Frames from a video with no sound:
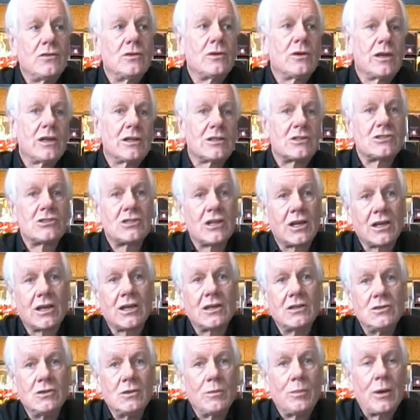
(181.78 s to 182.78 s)
if you get
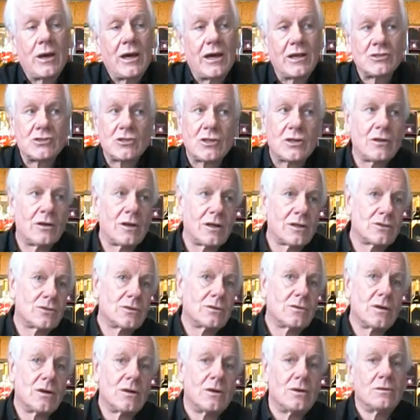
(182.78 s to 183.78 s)
sick and you pass it
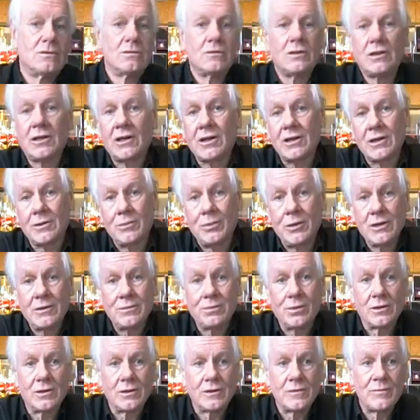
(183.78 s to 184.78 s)
on to a whole lot of
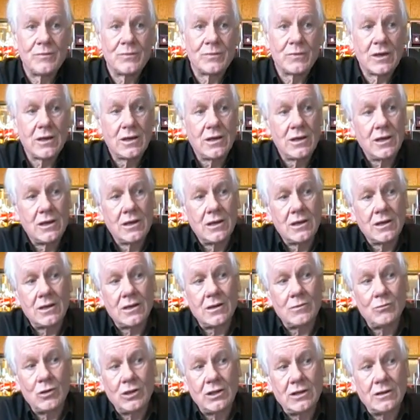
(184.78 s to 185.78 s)
people,
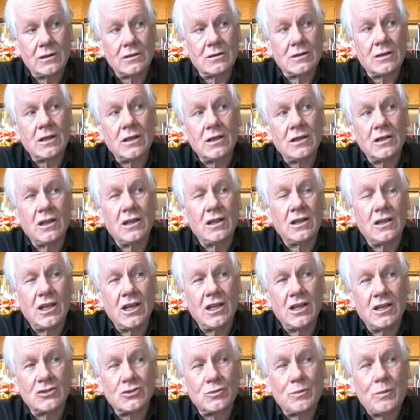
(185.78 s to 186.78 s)
I mean,
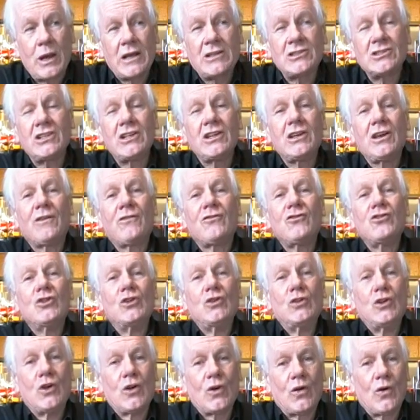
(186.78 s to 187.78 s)
especially if
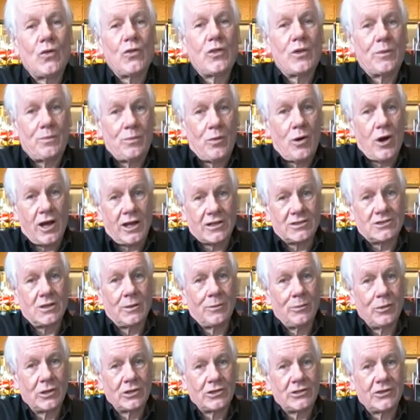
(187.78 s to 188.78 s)
you know the
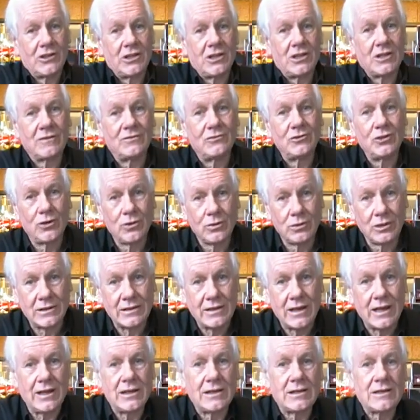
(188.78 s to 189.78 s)
possibility of
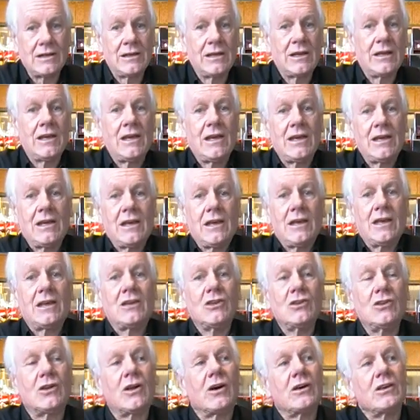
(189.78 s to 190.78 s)
doing that,
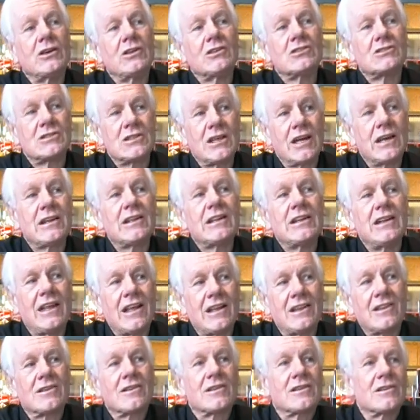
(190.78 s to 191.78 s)
is that
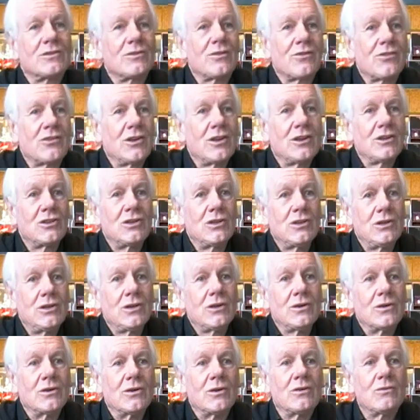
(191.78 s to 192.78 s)
an ethical thing to
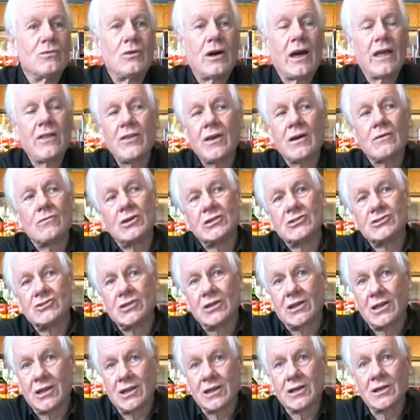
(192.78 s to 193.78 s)
do? Well, I think one
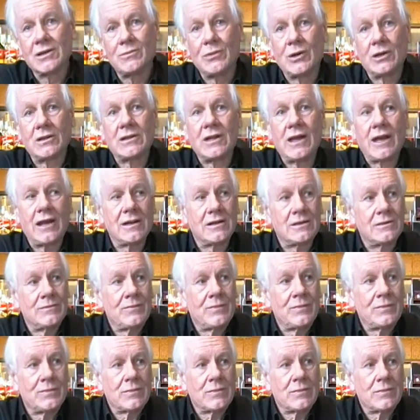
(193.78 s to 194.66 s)
should think about that.